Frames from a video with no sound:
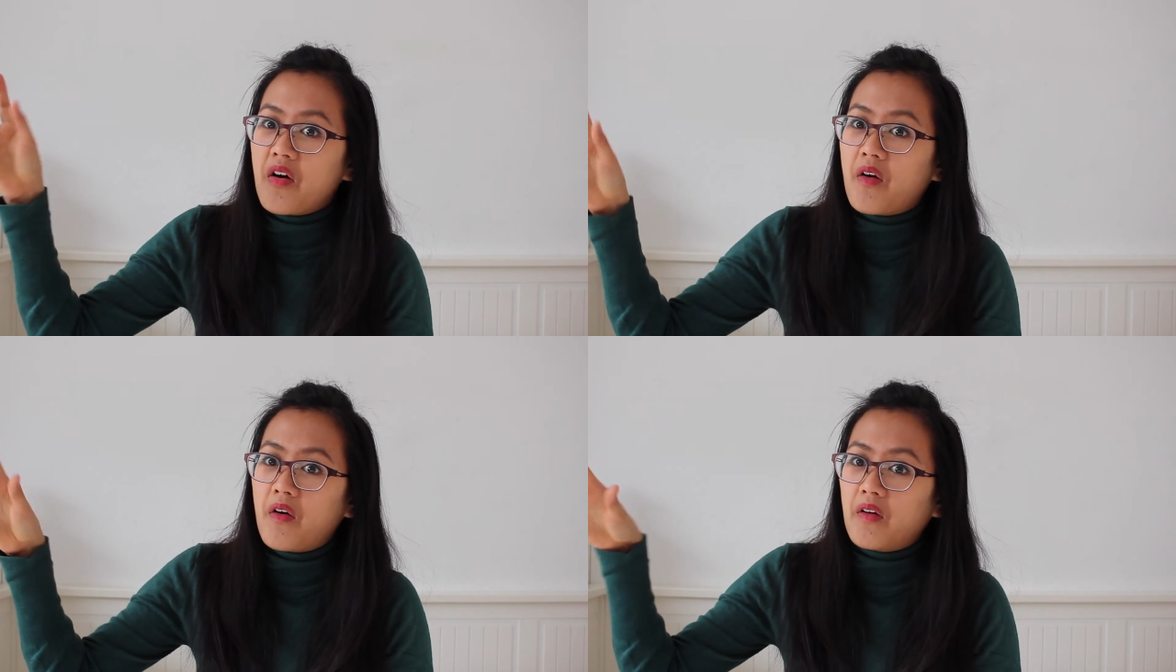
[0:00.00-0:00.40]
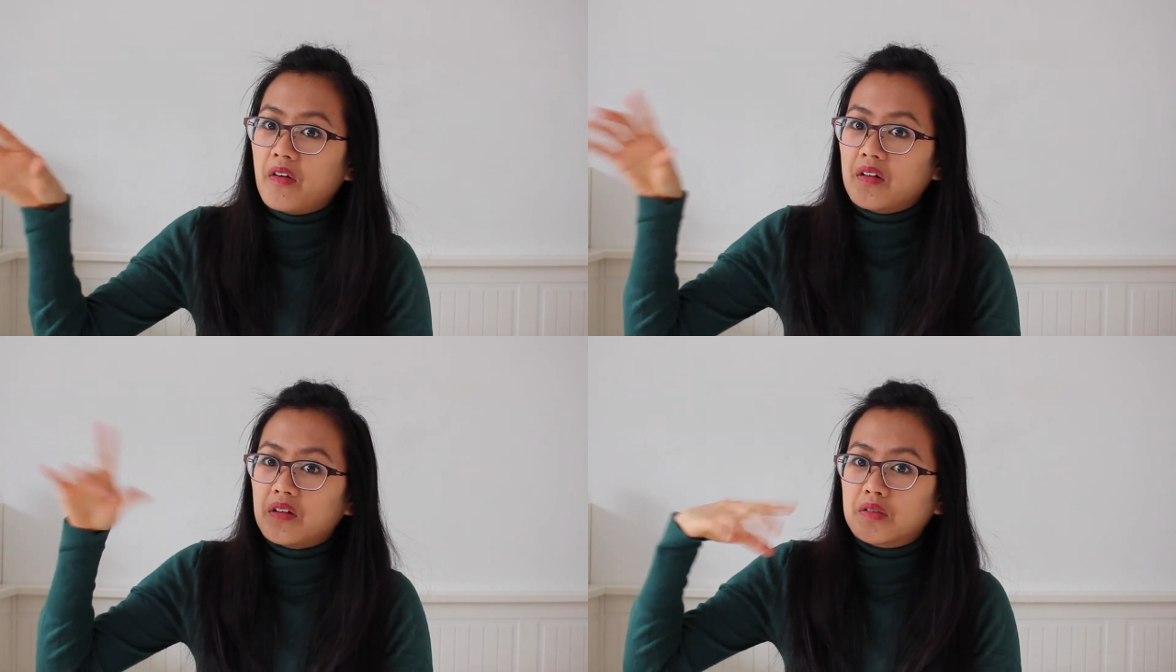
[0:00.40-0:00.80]

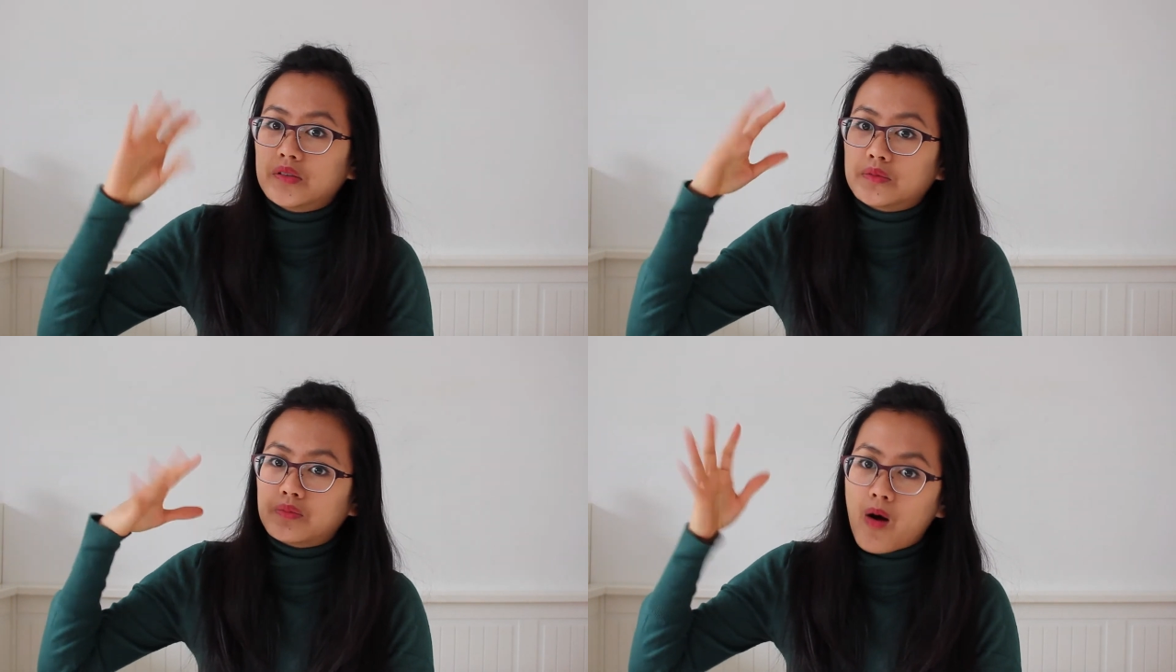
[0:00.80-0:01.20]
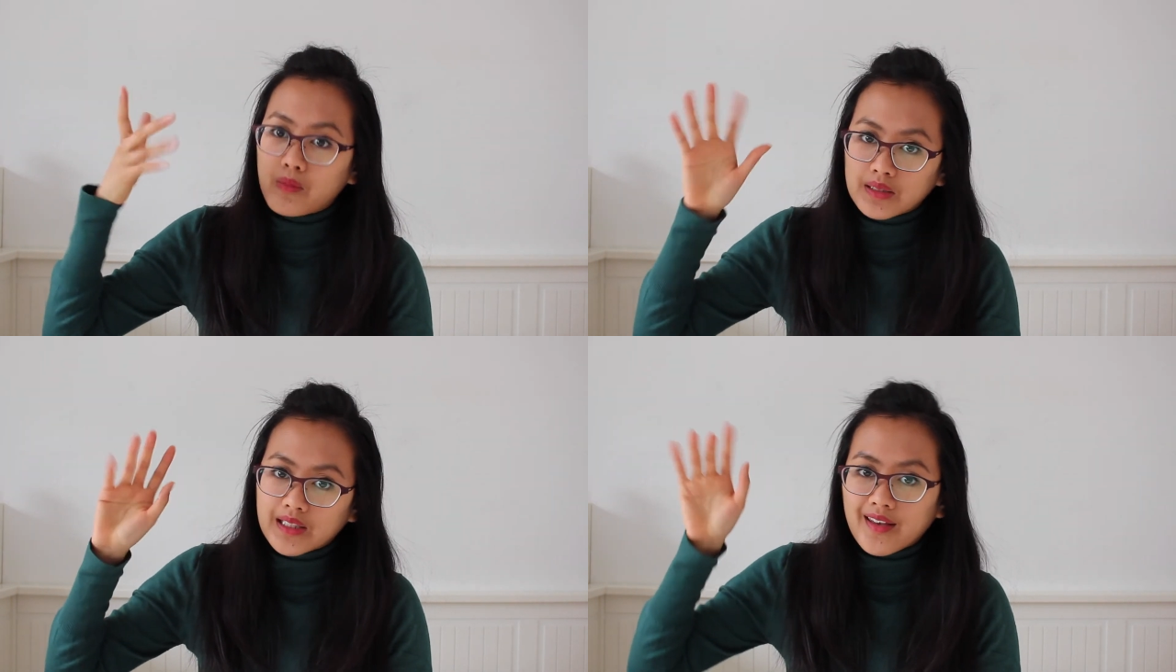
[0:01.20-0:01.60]
all
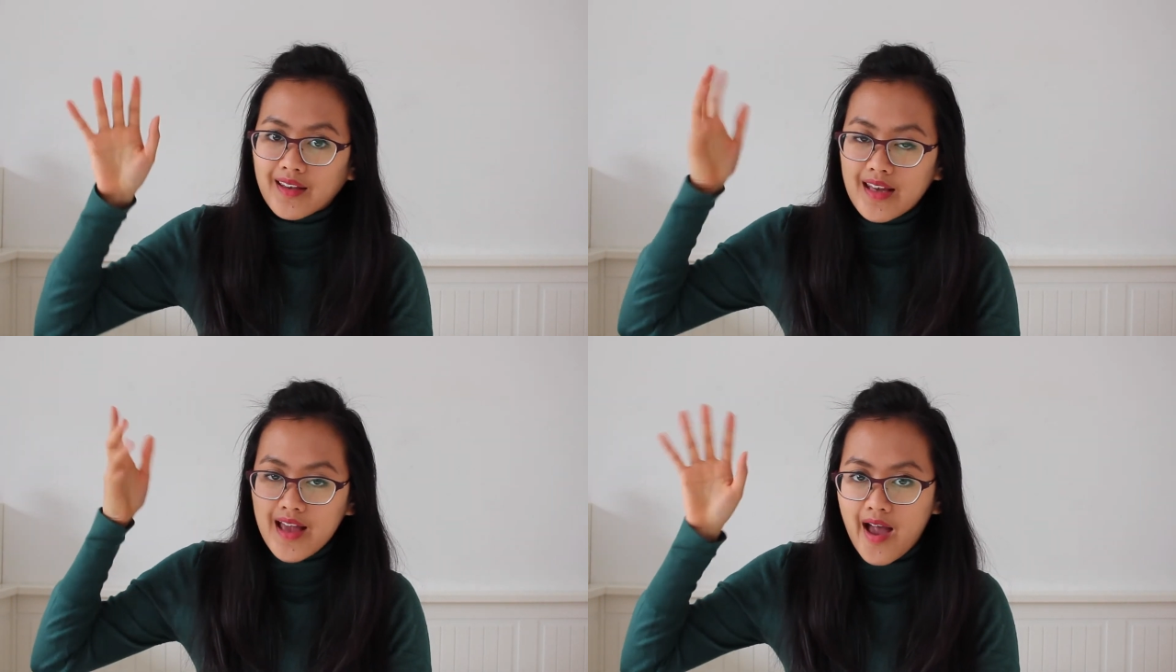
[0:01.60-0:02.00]
wobbly